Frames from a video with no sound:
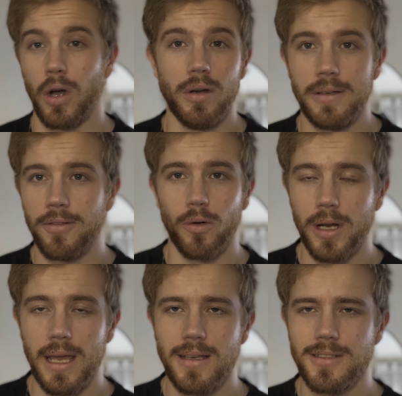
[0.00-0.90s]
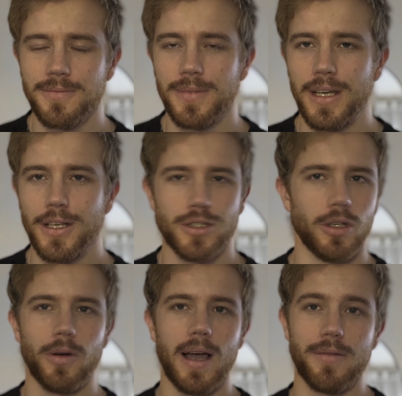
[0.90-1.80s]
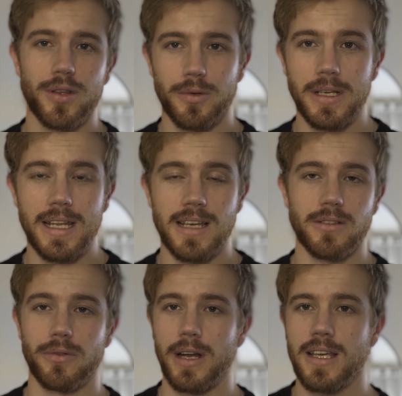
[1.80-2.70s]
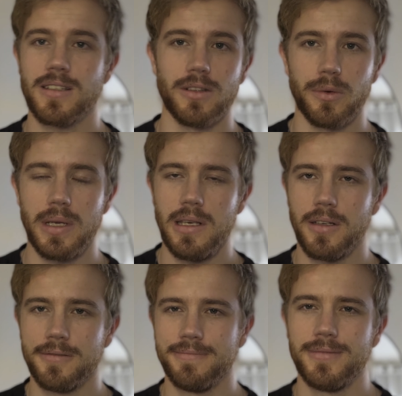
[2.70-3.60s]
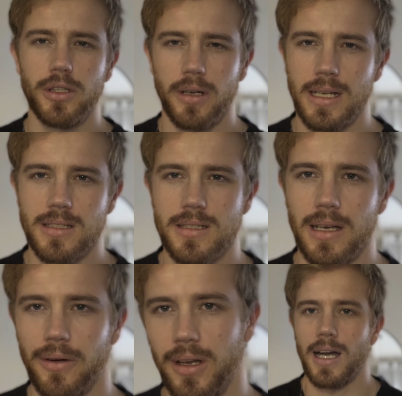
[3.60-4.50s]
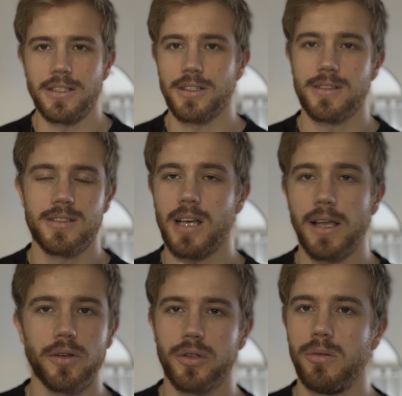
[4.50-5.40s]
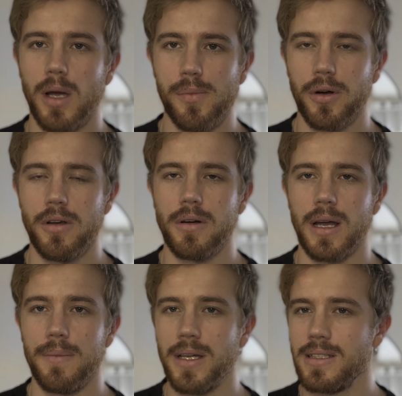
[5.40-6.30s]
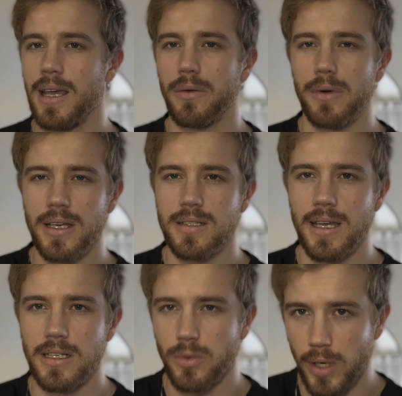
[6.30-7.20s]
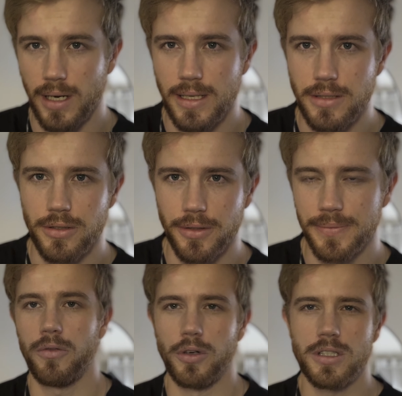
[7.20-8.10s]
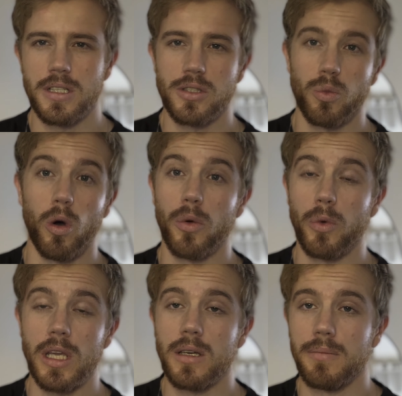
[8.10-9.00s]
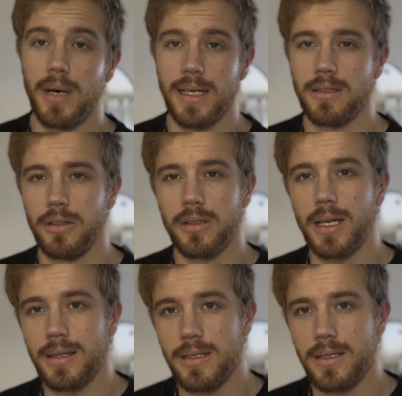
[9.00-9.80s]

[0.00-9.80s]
Only 4 days? So do I have 3 days of rest in the week? Not necessarily. I just cycle through my program and take rest days when I need to. For instance, 1 week might look like